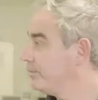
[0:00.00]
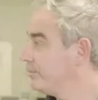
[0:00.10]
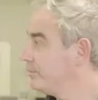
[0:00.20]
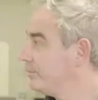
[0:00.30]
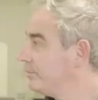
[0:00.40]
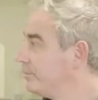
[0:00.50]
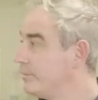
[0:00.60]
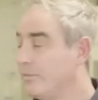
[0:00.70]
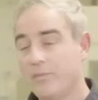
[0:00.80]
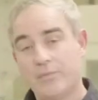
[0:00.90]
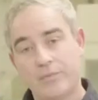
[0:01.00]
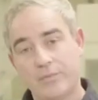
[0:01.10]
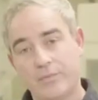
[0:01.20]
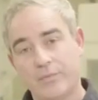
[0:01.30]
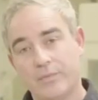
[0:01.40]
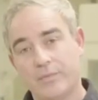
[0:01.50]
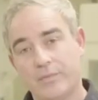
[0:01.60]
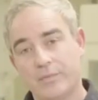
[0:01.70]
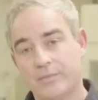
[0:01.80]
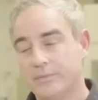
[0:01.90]

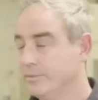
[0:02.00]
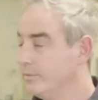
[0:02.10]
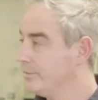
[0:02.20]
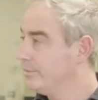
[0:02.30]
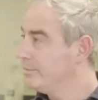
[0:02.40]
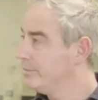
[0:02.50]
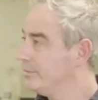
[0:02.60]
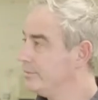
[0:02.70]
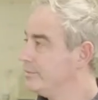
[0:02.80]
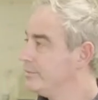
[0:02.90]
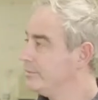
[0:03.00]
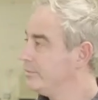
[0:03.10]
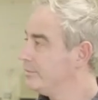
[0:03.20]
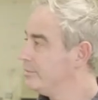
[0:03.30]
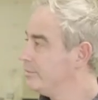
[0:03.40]
This person isn't speaking.